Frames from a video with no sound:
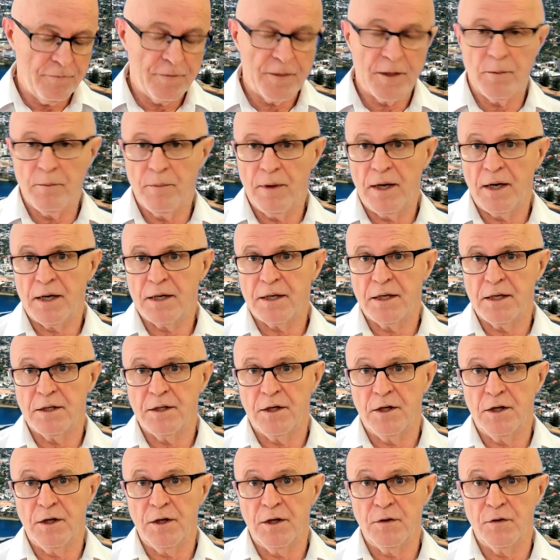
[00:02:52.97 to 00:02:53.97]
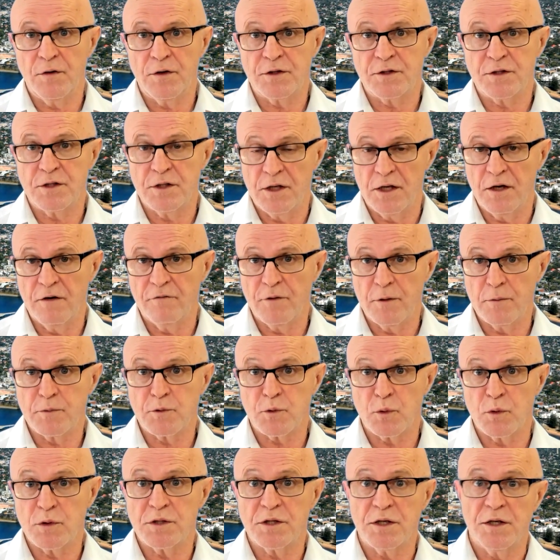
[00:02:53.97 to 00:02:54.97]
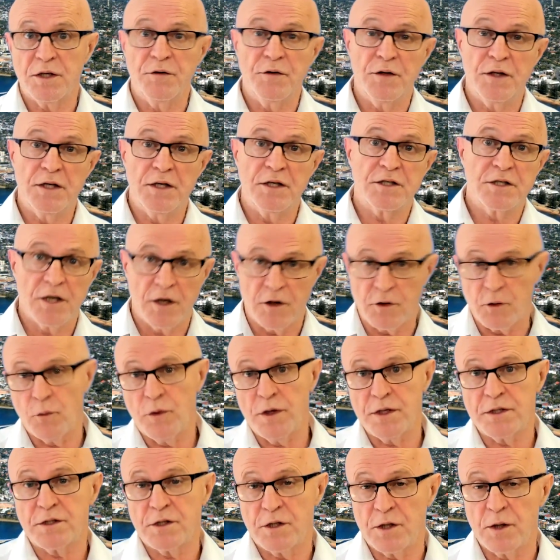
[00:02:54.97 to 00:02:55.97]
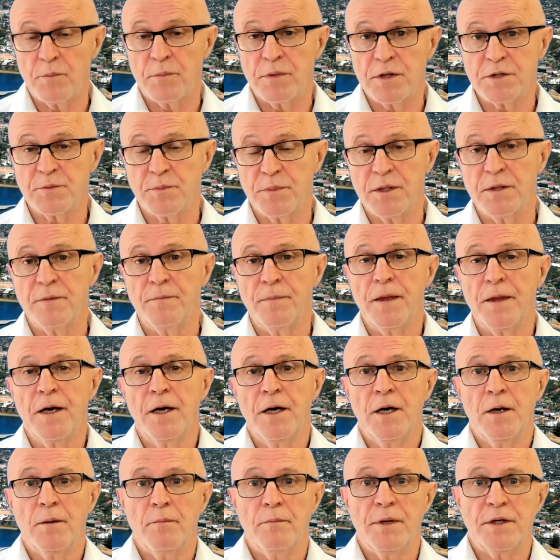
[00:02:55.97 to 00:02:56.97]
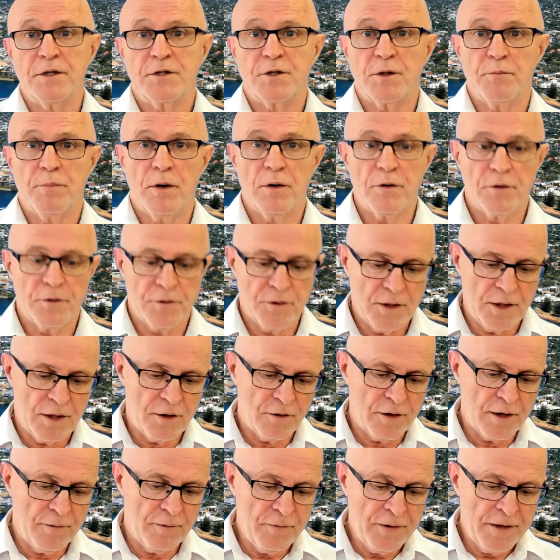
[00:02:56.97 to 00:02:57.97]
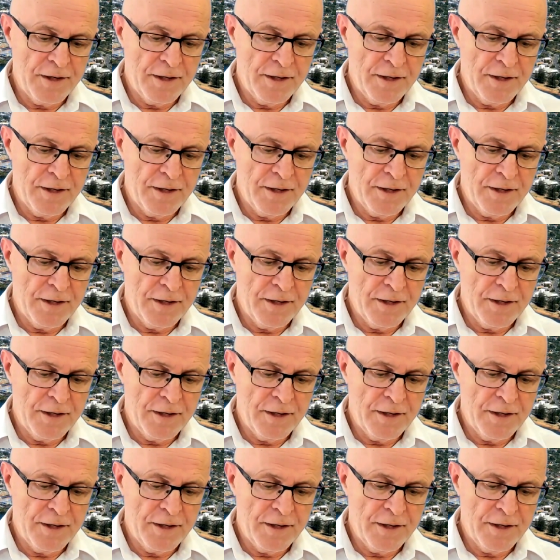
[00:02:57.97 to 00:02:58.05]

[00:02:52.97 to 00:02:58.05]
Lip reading: market in the city of Ipswich in the southwest of the Brisbane metropolitan area.